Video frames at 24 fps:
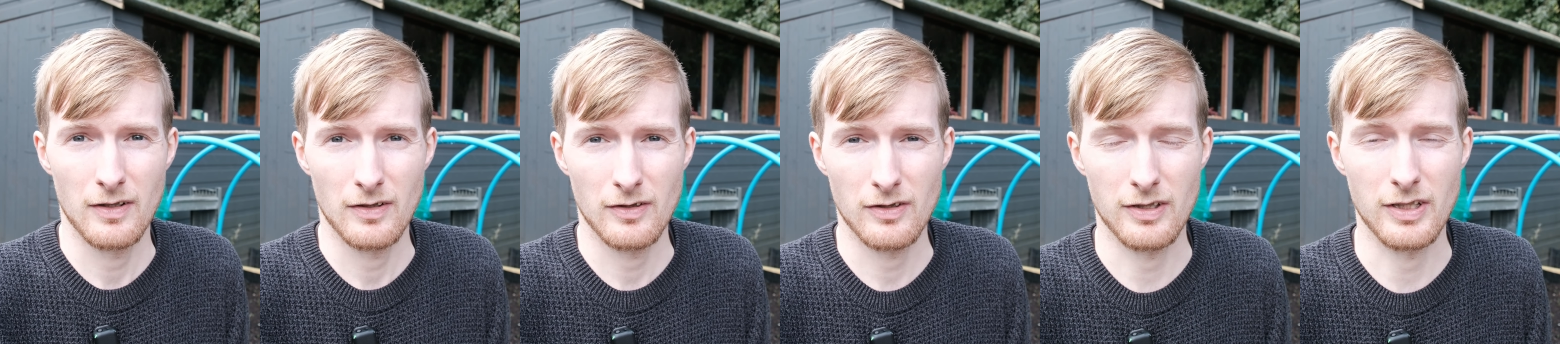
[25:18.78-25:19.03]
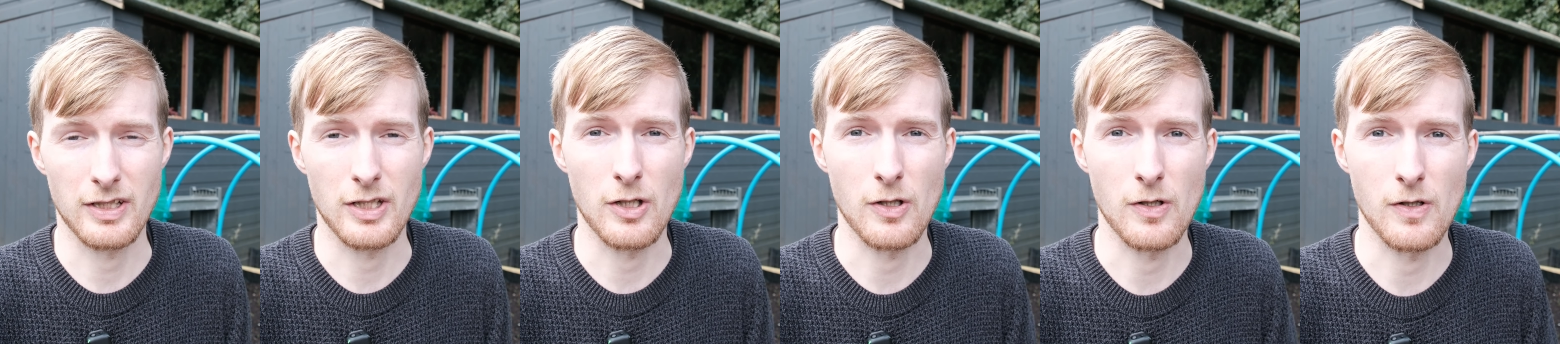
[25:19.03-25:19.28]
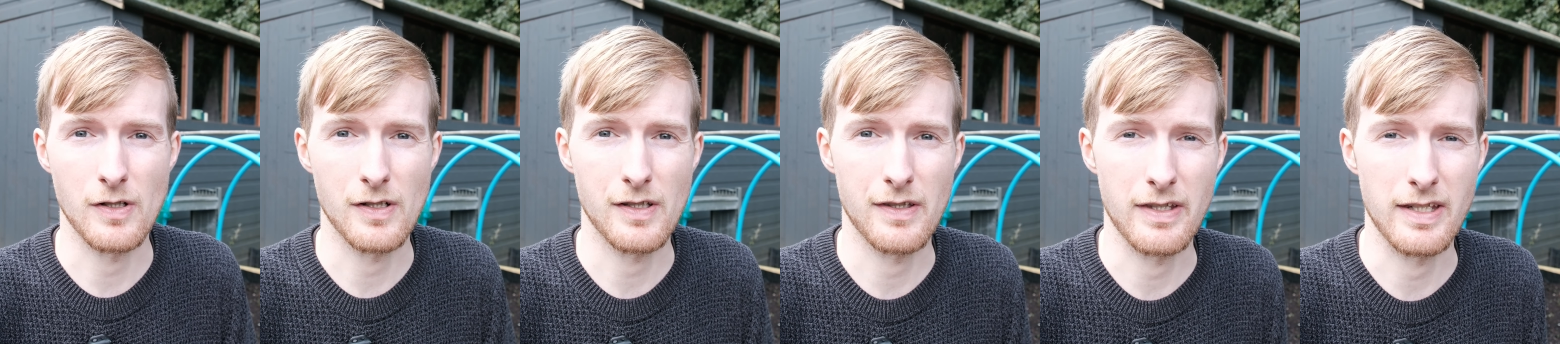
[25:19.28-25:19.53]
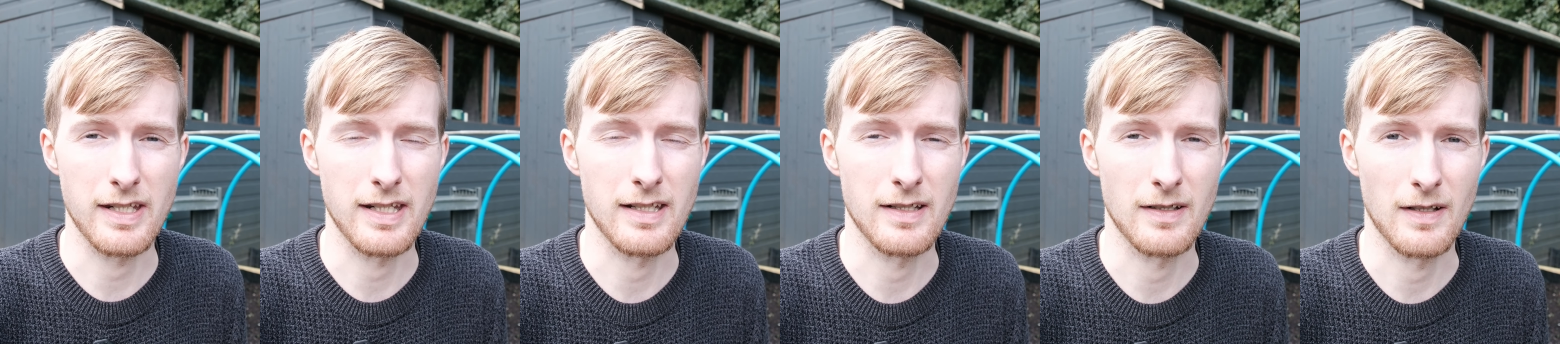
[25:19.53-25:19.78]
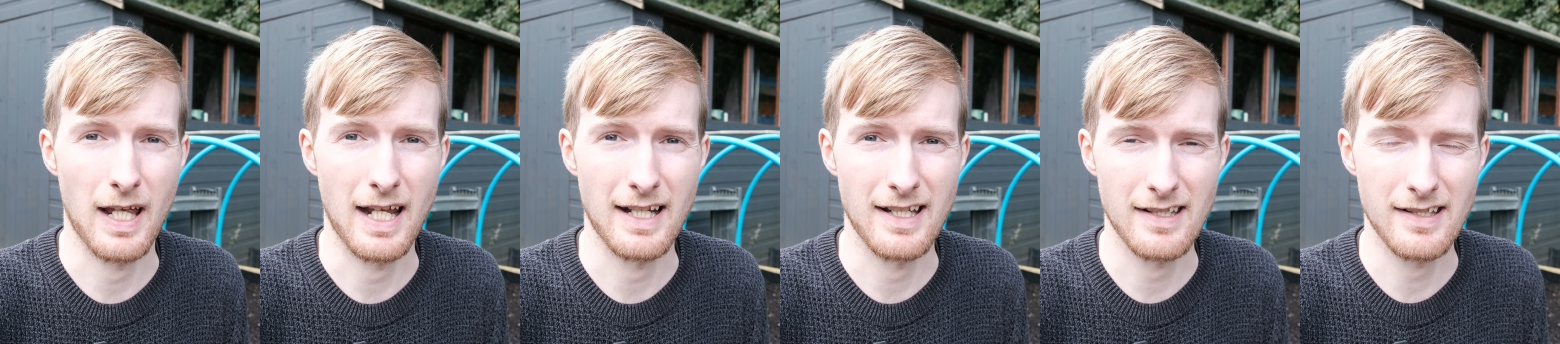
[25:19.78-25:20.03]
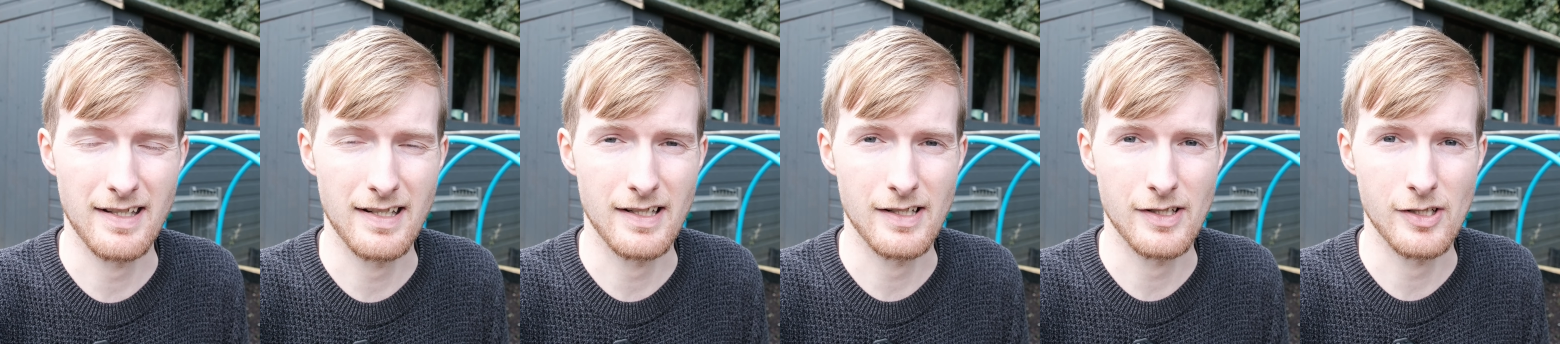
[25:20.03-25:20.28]
to use the
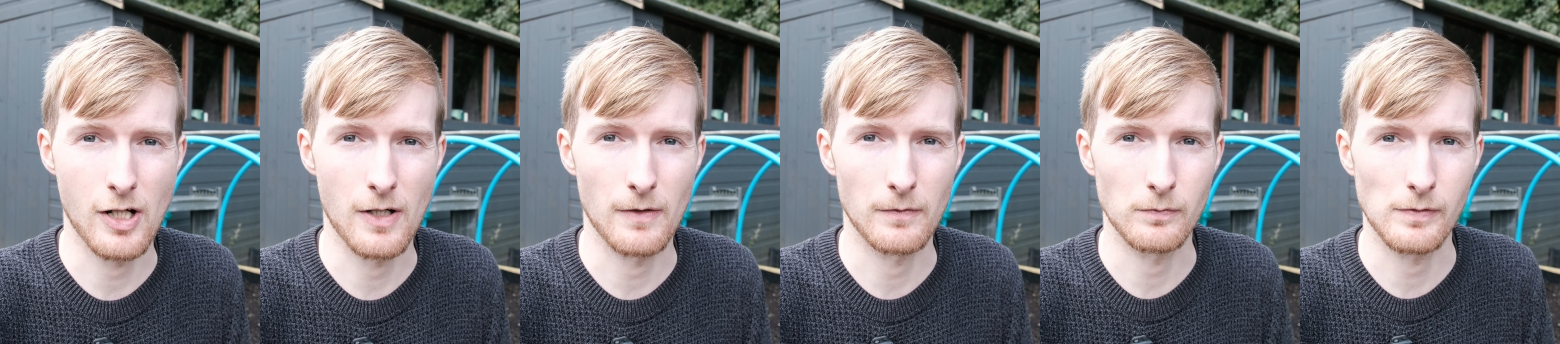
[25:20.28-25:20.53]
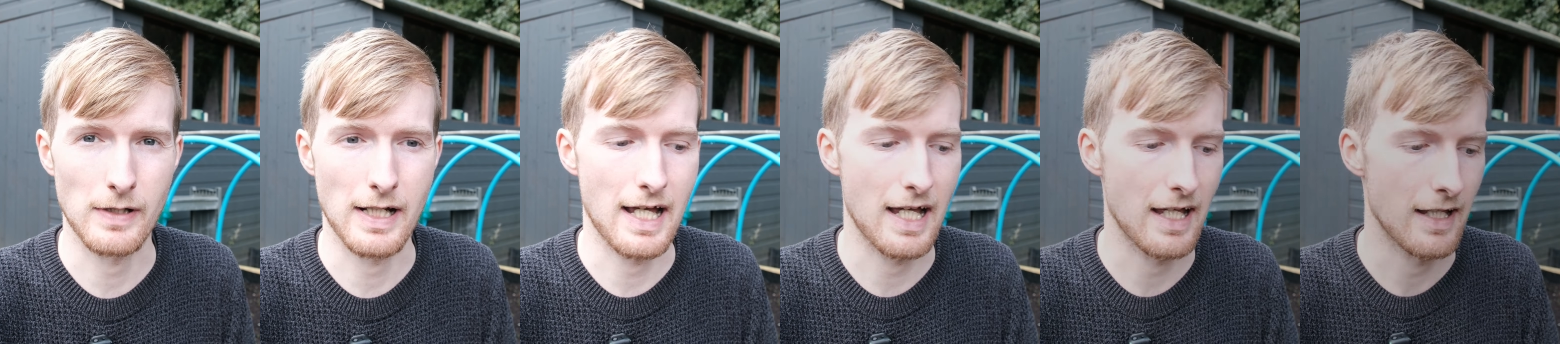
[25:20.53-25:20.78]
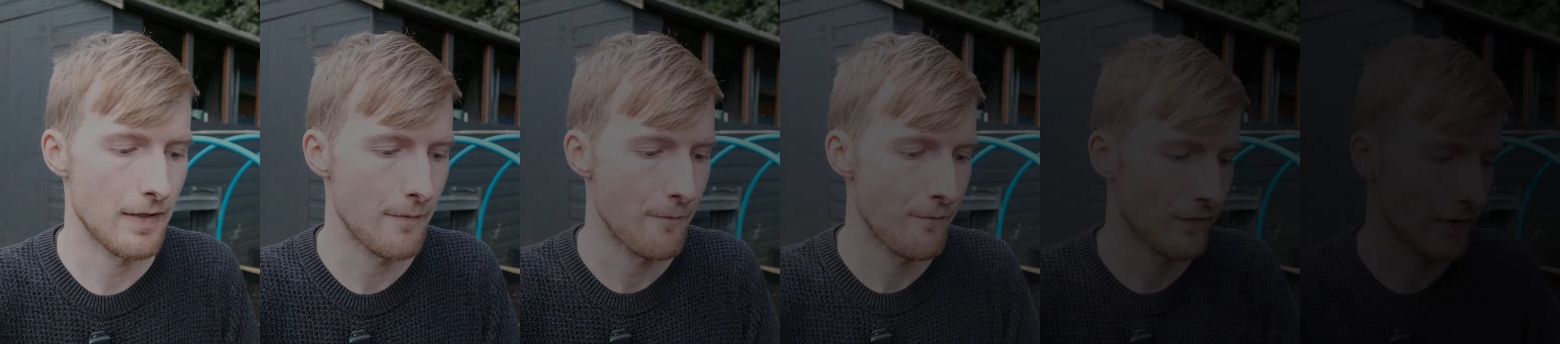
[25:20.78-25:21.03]
editing software.